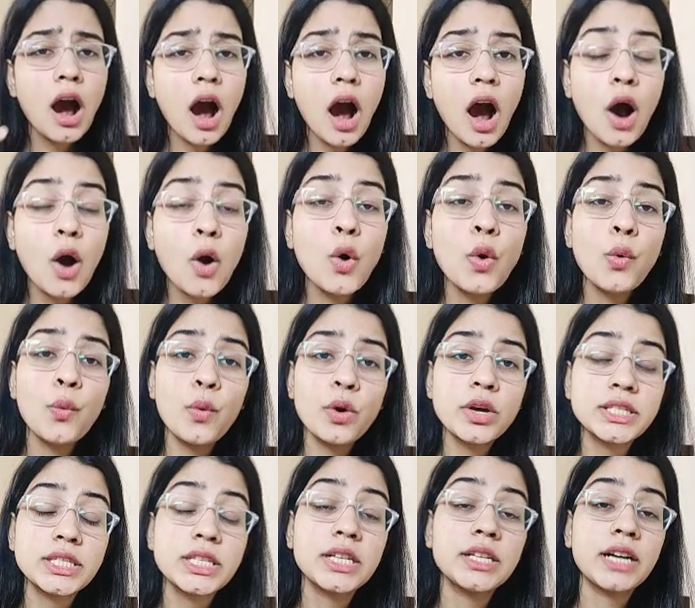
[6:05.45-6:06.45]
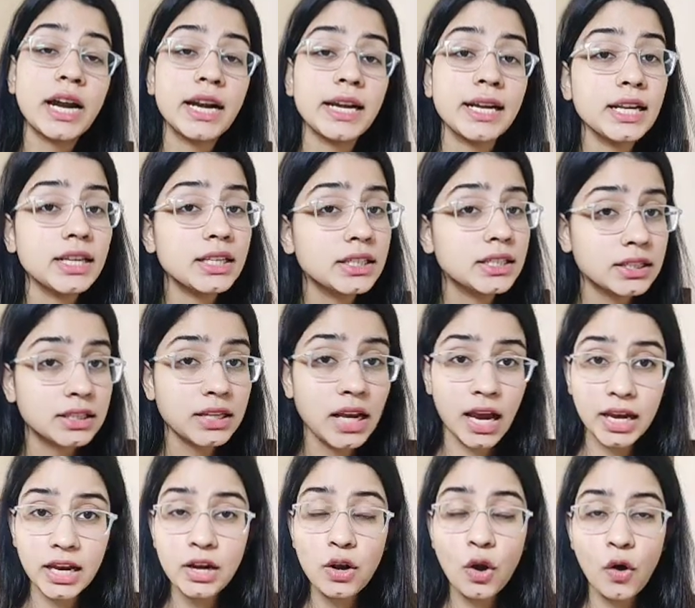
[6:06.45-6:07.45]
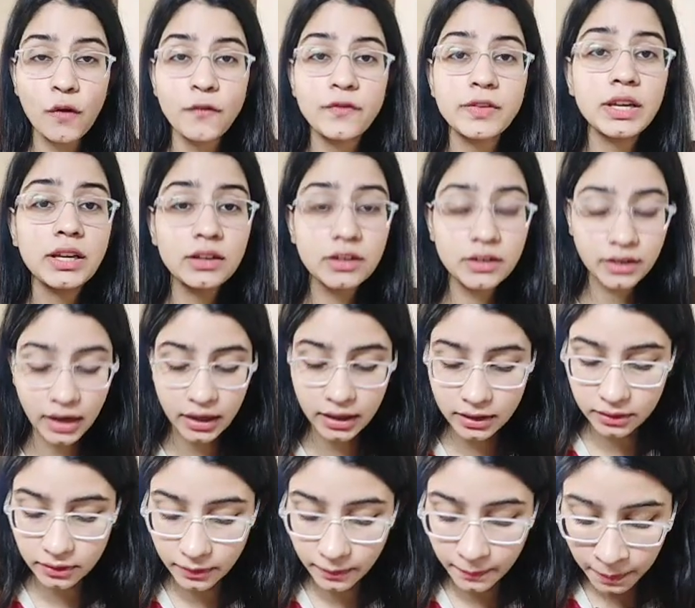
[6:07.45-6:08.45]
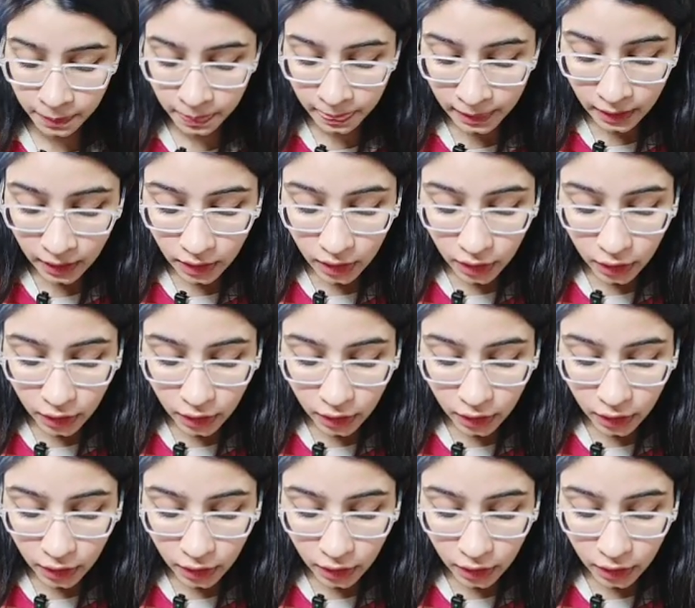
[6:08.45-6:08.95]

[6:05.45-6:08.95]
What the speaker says: that how was the writing style of the writer.